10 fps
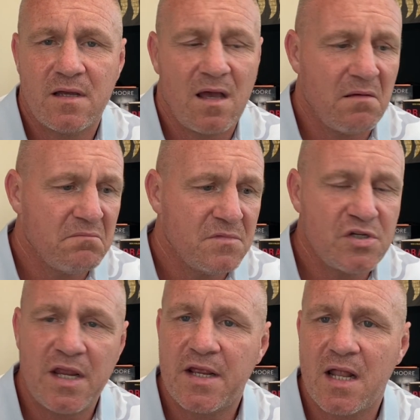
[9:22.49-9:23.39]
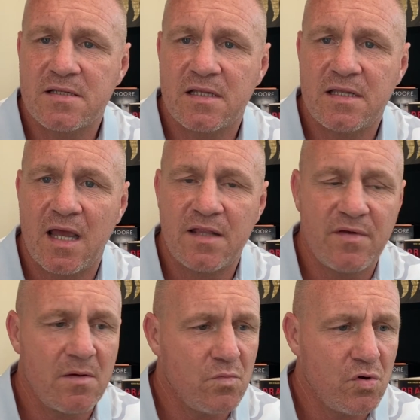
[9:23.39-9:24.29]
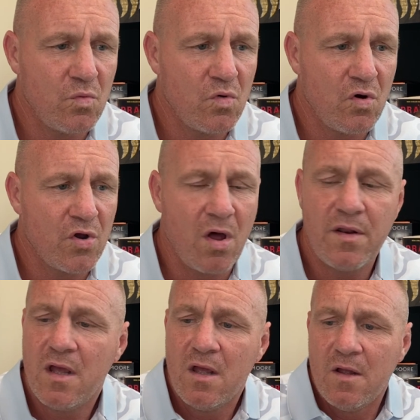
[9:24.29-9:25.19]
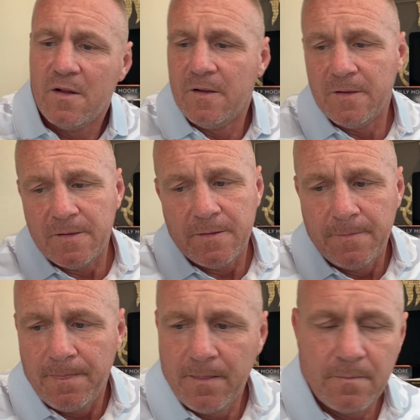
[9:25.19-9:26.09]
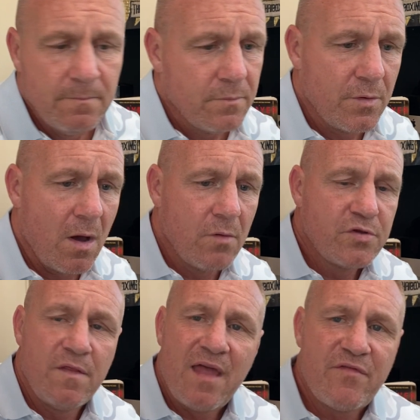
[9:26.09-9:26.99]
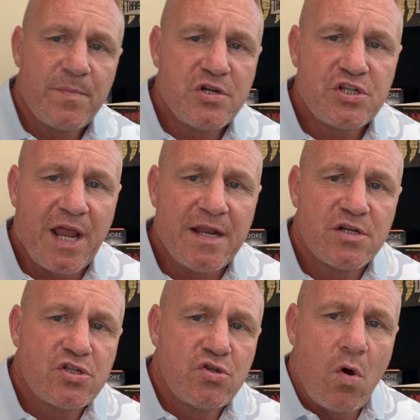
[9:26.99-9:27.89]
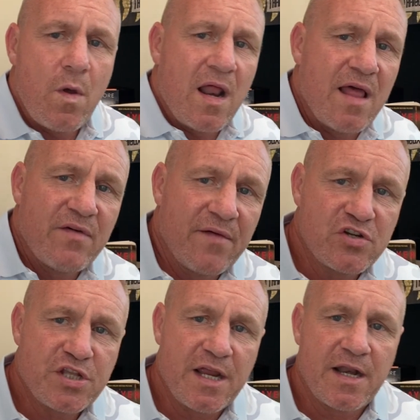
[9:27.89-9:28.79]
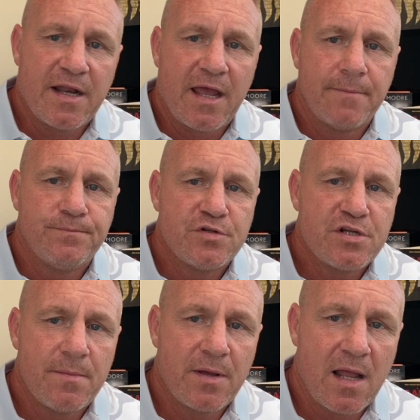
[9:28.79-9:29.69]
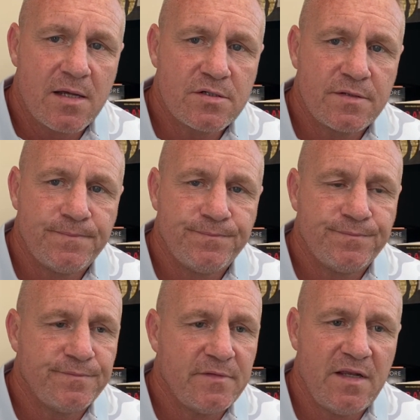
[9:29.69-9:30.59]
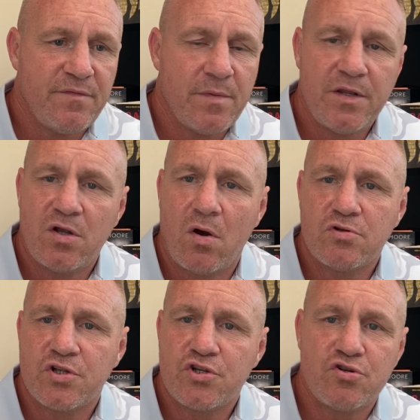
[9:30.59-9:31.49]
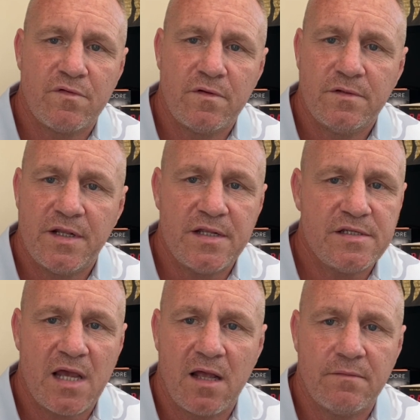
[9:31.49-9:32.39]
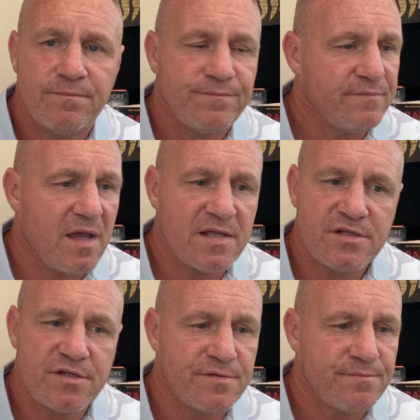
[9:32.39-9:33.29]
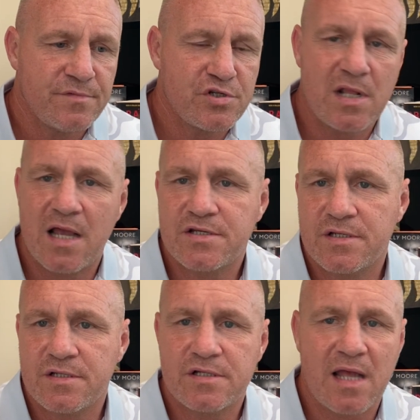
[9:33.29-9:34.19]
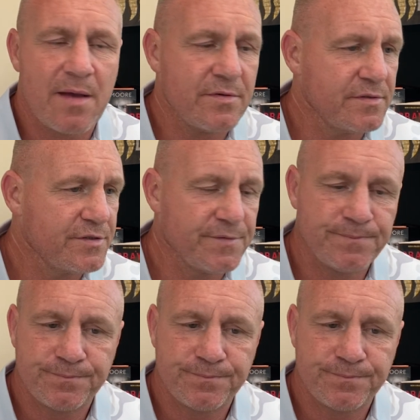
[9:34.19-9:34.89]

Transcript: I'm shaking hands at the end of it and walking on. No, there'll never be straighteners. No one will ever have a straightener again. Simple as. Even when you go to the shovel, you're in jail. It's slashing, stabbings.